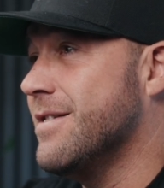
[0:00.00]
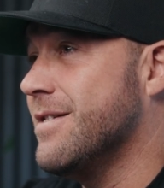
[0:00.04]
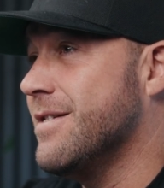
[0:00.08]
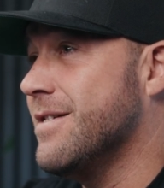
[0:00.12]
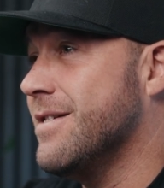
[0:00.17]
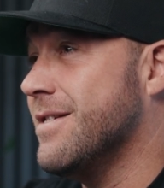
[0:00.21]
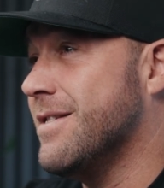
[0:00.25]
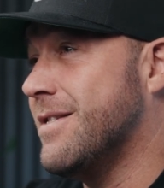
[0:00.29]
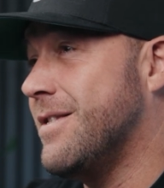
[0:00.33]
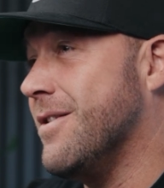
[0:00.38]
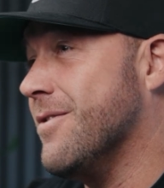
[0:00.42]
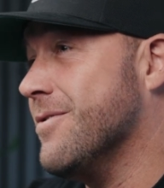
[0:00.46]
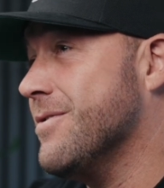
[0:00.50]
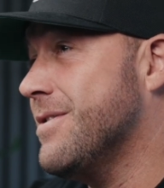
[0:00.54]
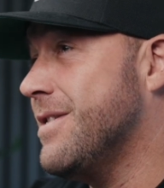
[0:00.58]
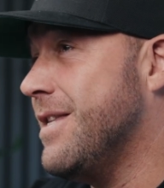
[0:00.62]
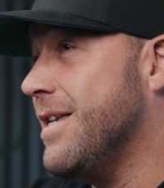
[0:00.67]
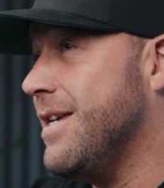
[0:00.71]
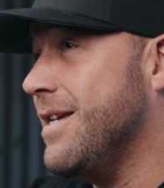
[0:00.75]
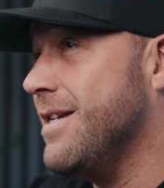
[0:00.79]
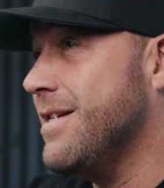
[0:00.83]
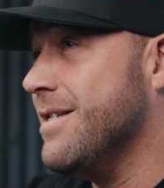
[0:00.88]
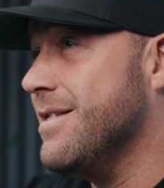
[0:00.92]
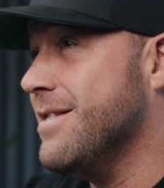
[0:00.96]
because those
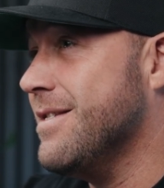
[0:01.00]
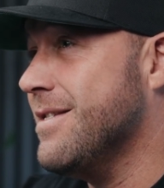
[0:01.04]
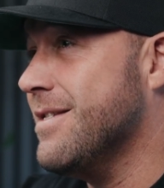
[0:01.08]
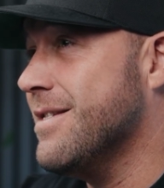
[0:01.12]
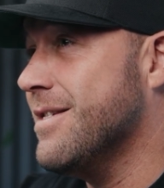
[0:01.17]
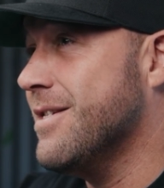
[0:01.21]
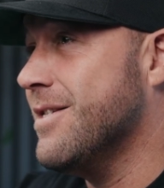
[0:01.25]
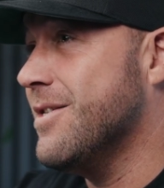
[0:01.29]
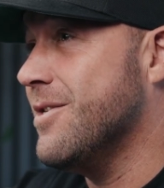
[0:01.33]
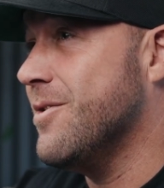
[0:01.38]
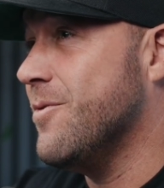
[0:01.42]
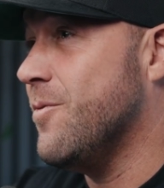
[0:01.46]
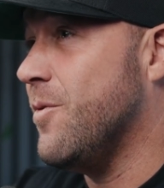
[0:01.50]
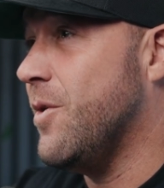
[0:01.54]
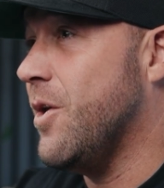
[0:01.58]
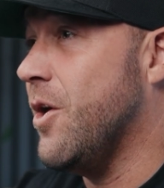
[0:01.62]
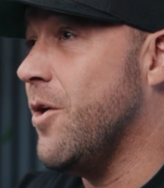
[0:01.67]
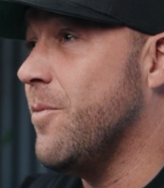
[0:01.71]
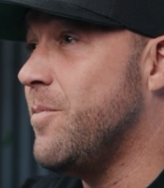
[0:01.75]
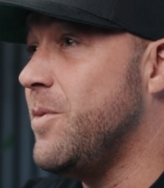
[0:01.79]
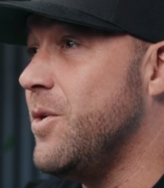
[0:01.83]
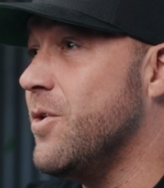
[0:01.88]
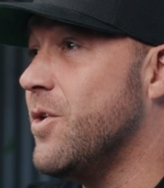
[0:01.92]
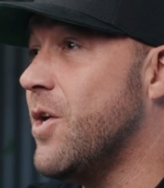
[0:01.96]
things will
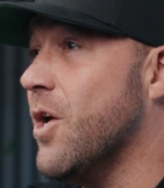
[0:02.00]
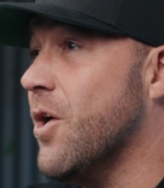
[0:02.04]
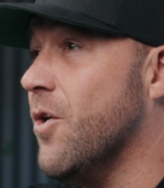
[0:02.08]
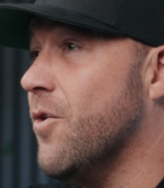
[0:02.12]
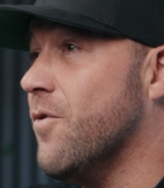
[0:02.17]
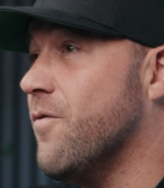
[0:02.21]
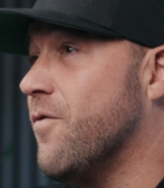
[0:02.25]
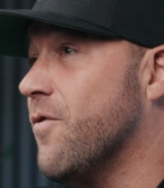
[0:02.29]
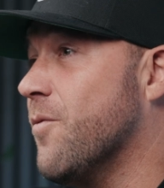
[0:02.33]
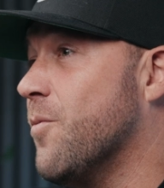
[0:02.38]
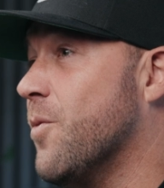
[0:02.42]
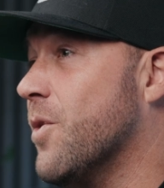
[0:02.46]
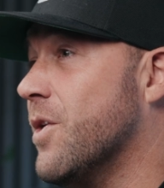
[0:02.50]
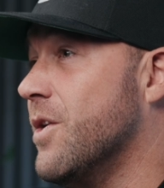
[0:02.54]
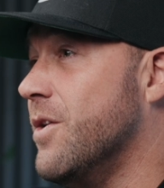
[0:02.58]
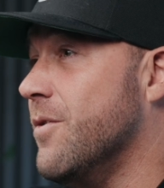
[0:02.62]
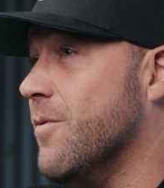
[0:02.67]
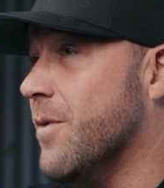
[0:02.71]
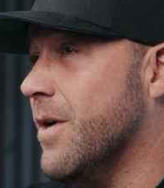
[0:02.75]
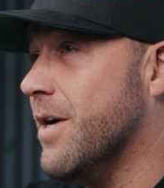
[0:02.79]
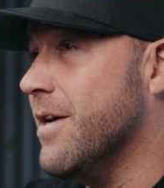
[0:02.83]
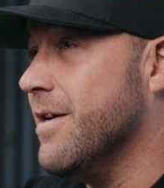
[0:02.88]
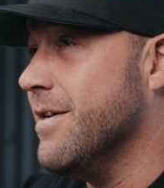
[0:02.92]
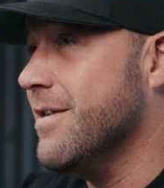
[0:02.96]
help you go from where you
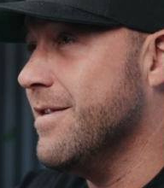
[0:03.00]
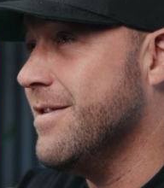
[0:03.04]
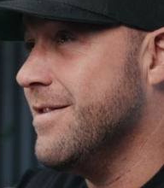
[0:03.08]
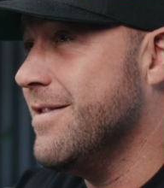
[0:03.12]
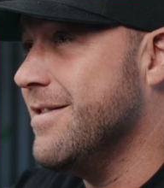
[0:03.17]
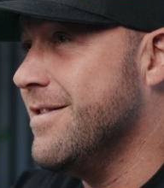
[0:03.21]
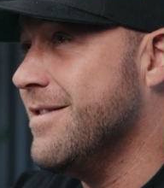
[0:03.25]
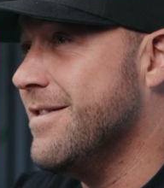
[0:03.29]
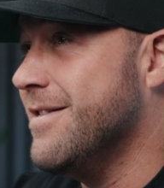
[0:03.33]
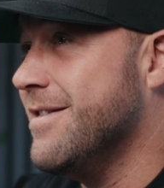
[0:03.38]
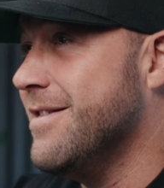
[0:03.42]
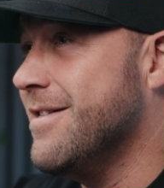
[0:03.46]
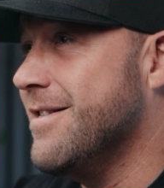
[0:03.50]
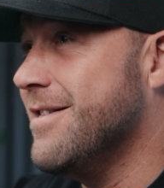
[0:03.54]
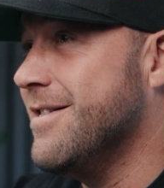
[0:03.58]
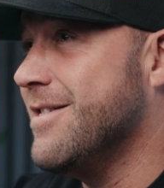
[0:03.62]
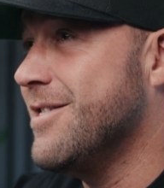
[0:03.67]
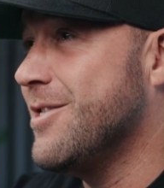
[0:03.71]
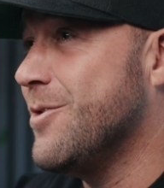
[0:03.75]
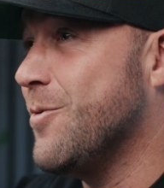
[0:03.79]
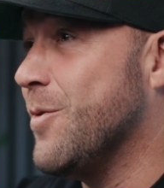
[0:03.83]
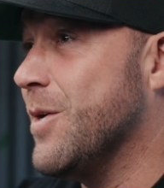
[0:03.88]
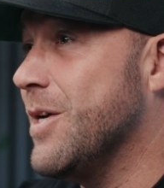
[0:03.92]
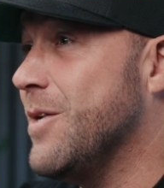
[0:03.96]
are
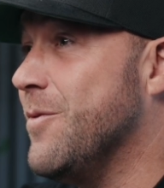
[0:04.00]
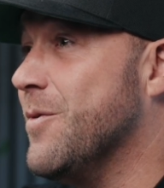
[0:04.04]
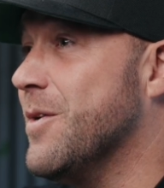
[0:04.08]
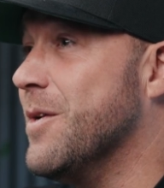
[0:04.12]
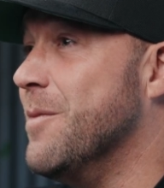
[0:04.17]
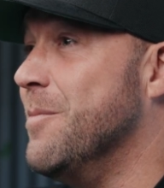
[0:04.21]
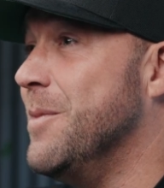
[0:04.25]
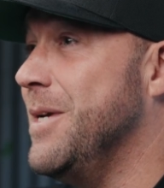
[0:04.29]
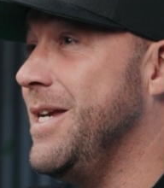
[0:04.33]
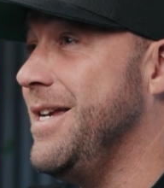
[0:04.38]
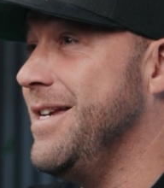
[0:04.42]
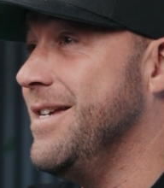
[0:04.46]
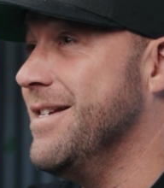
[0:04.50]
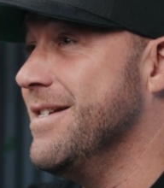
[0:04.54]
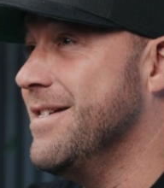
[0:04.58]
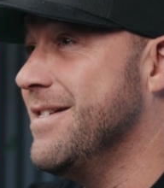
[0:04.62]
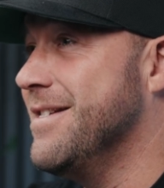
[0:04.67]
to where you want to be.